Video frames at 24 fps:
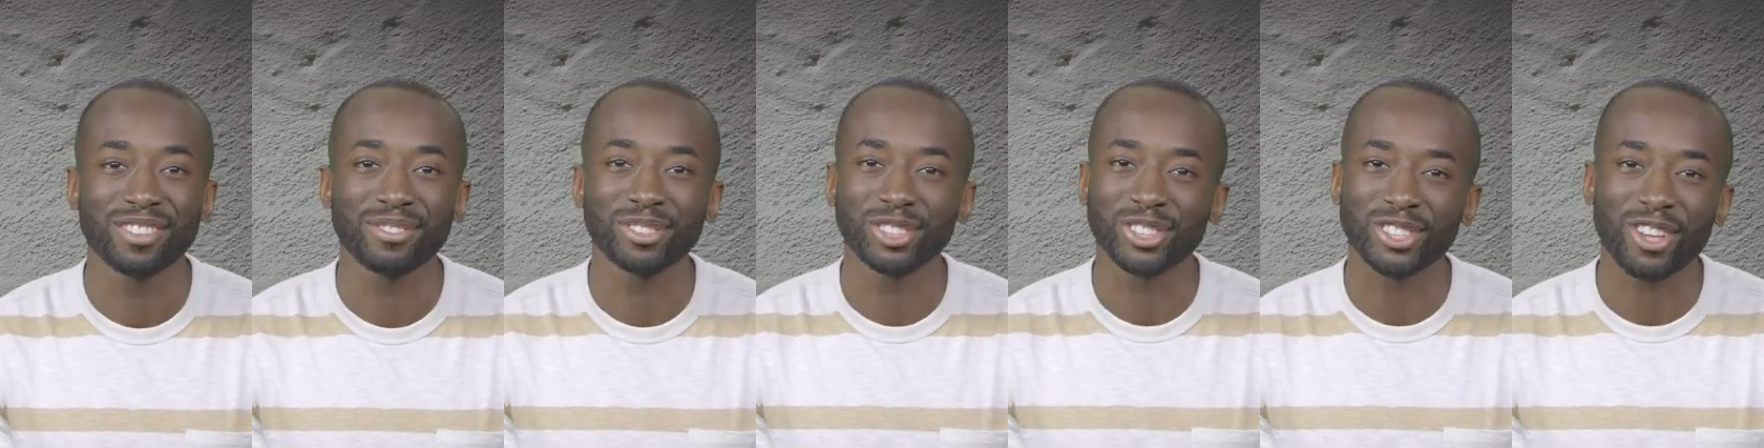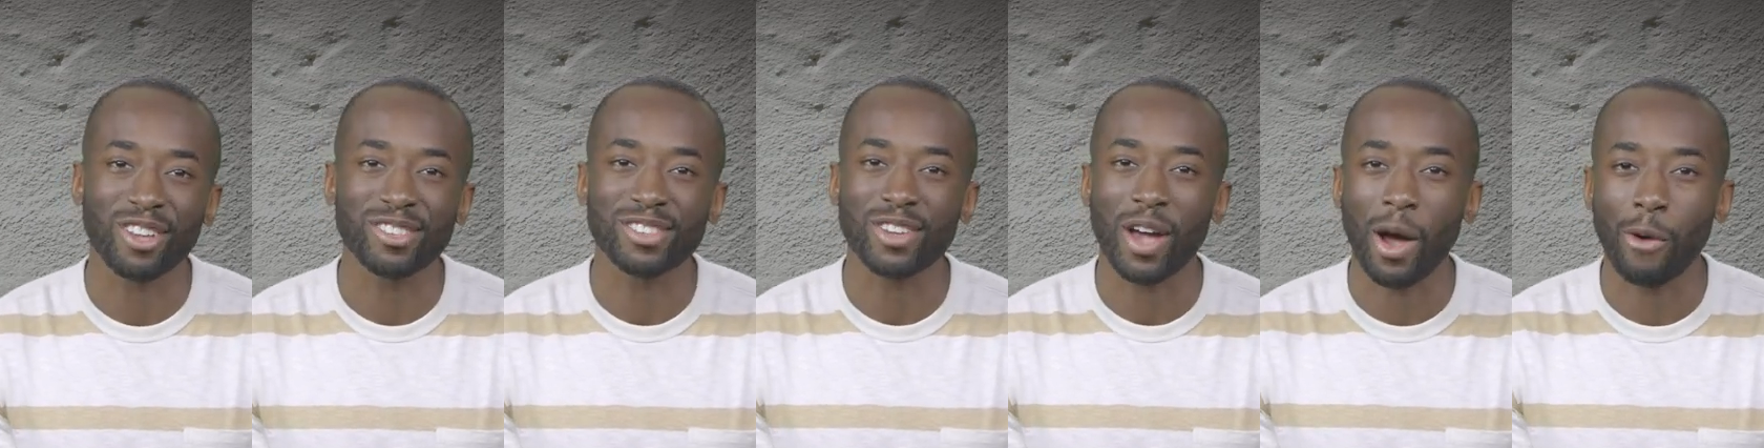Which
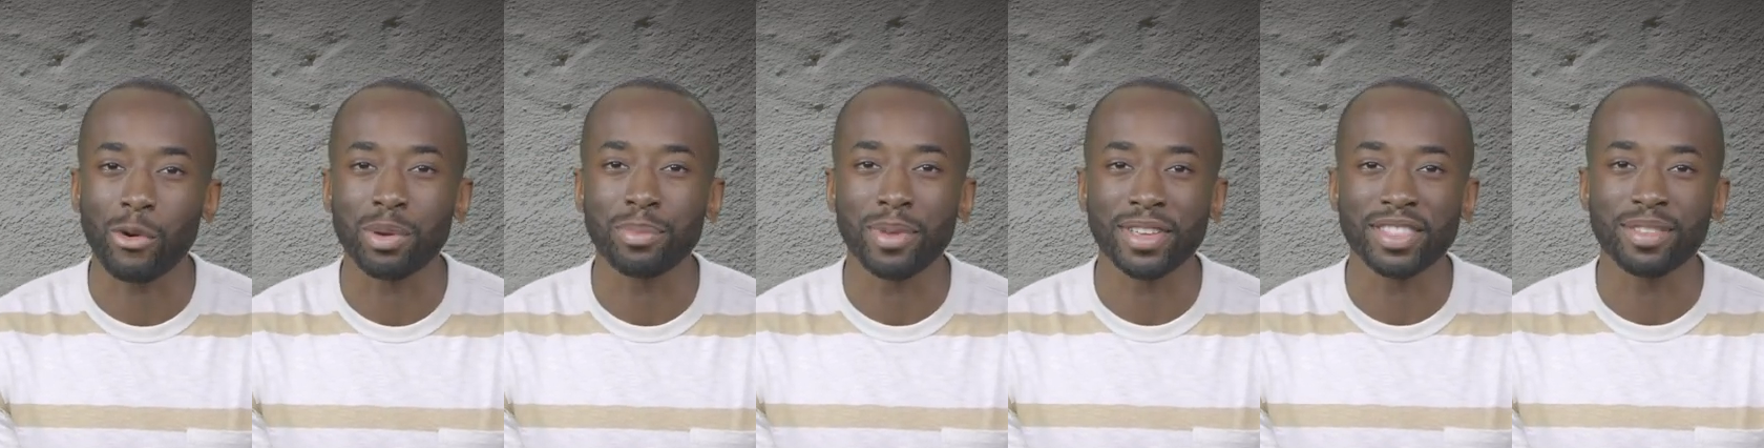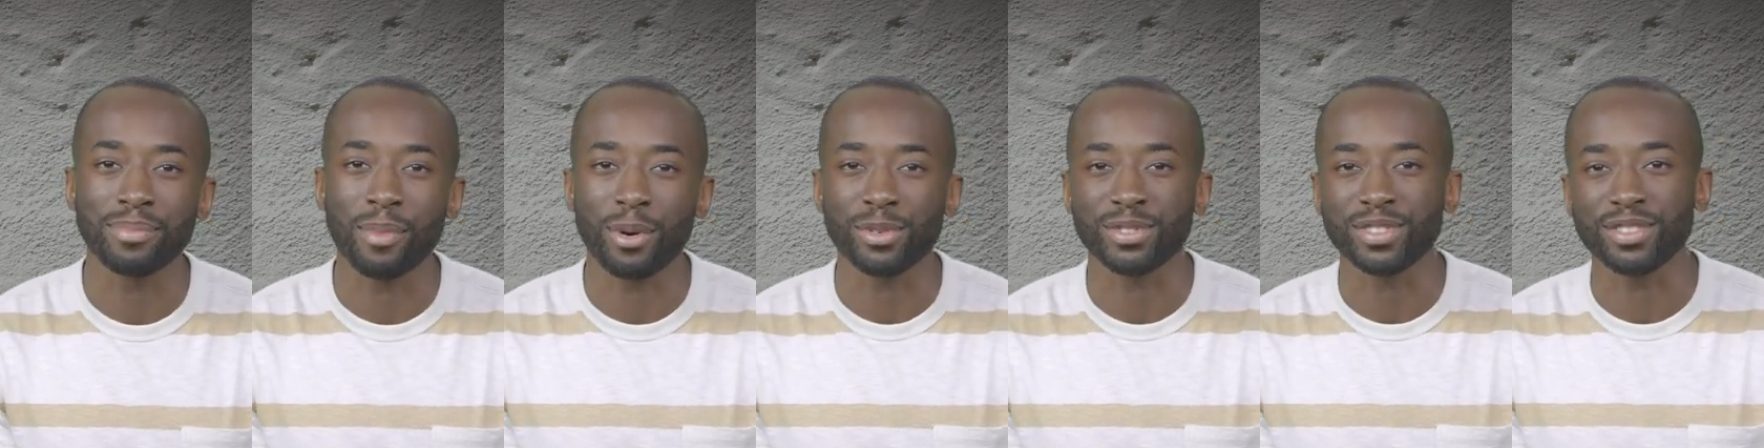is also how we
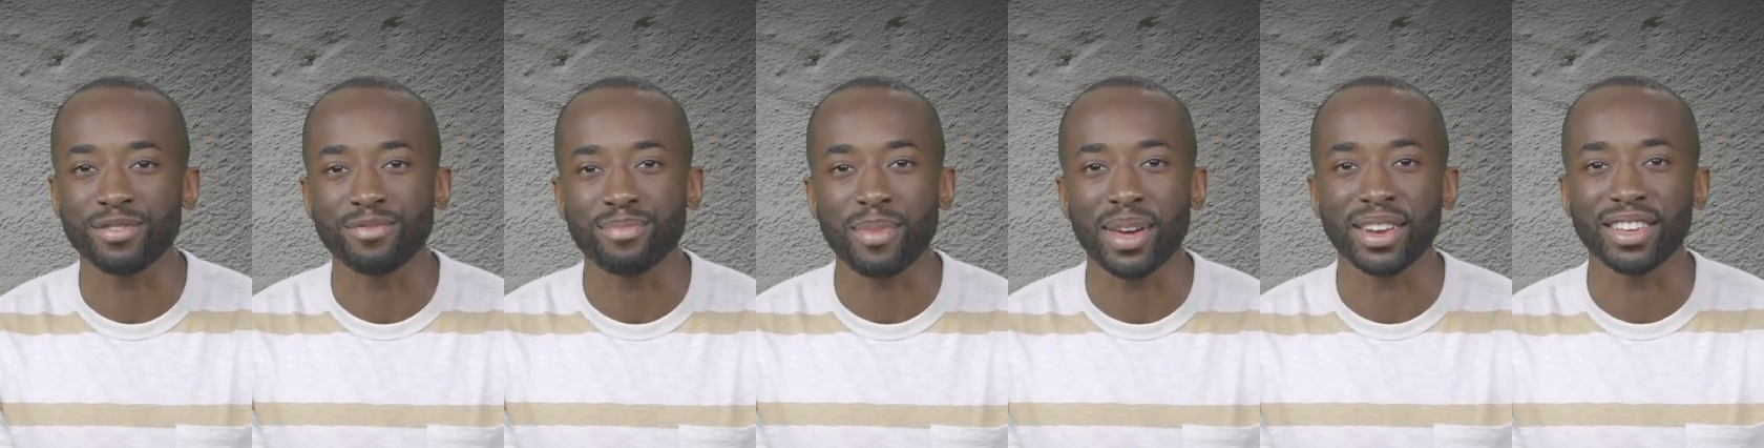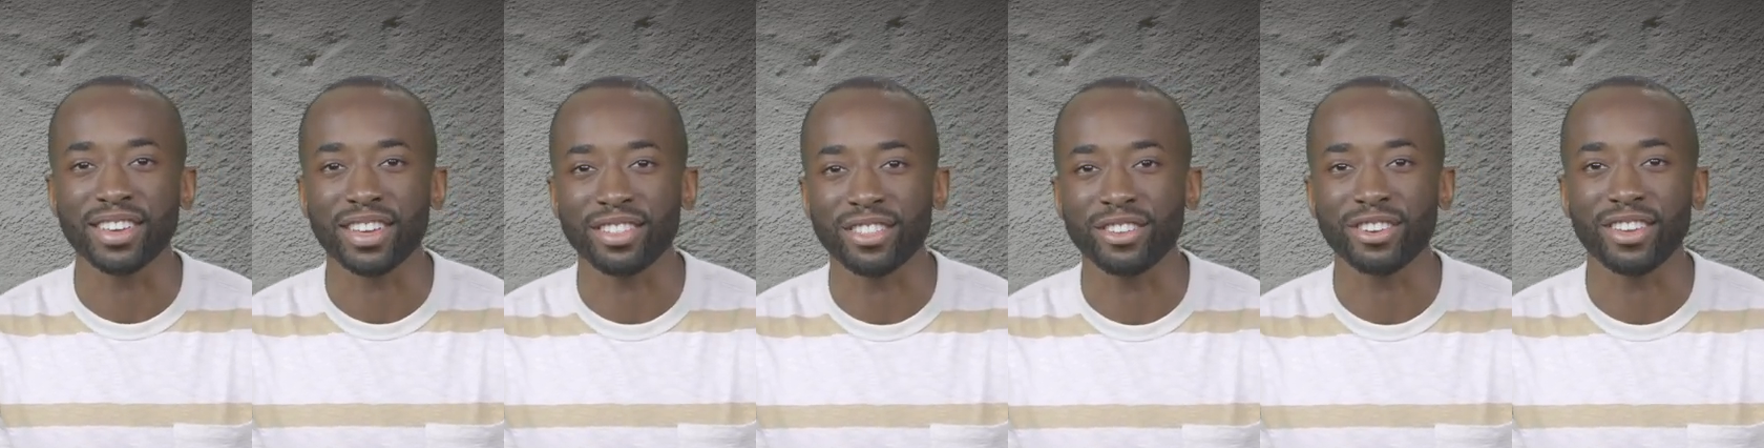made the most of
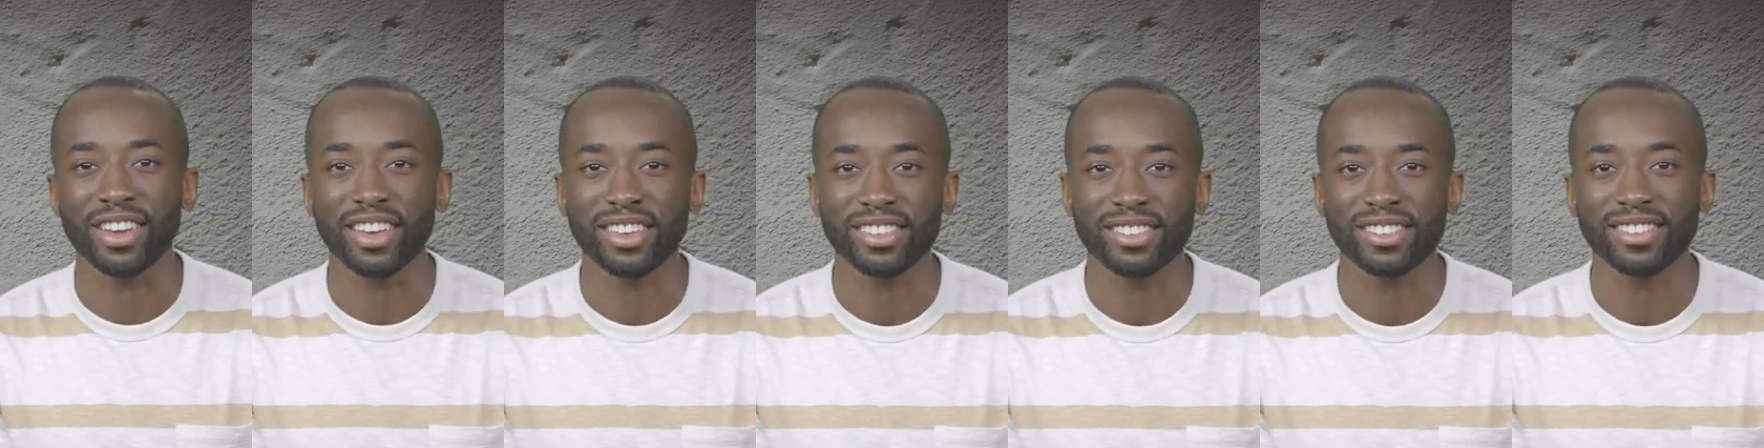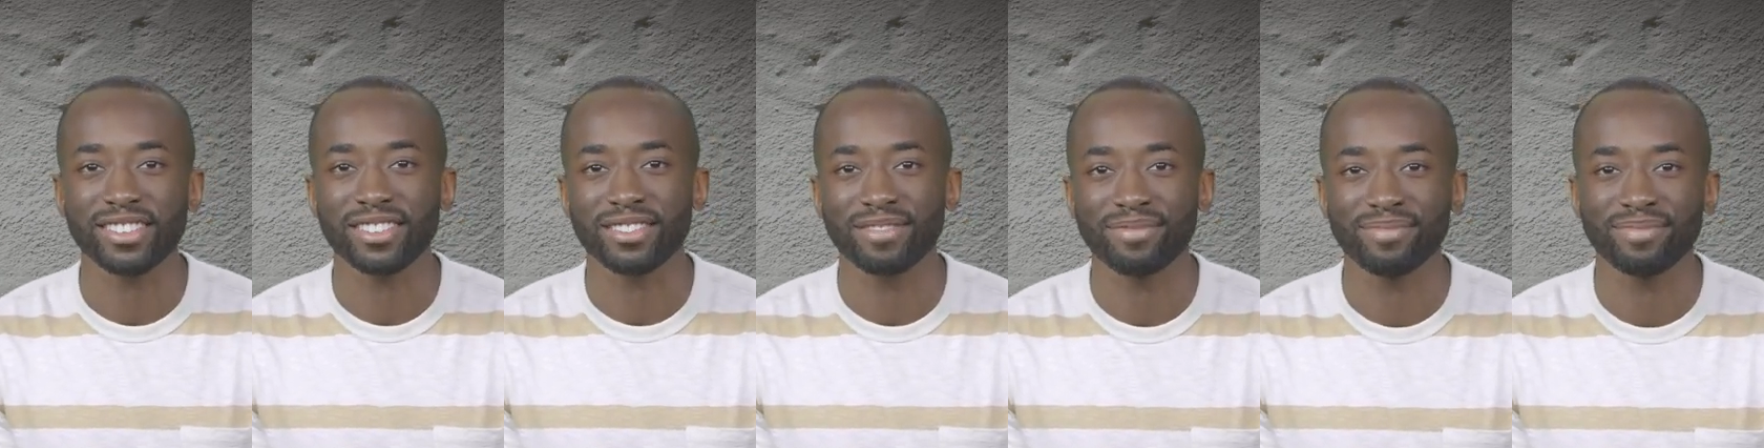many other
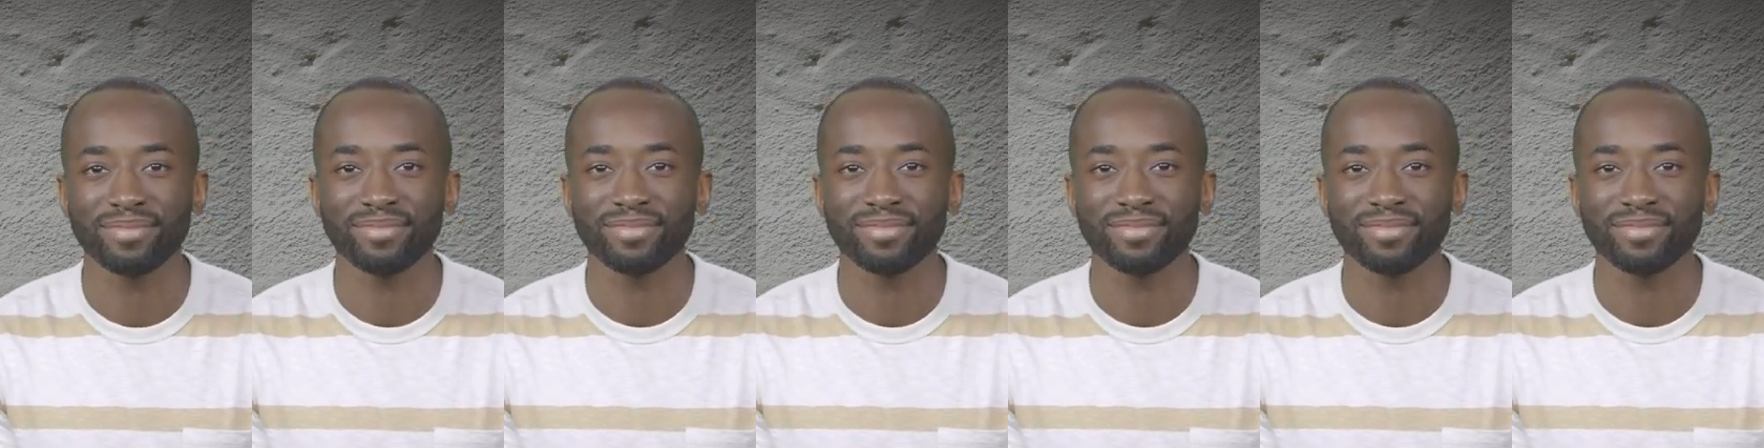days.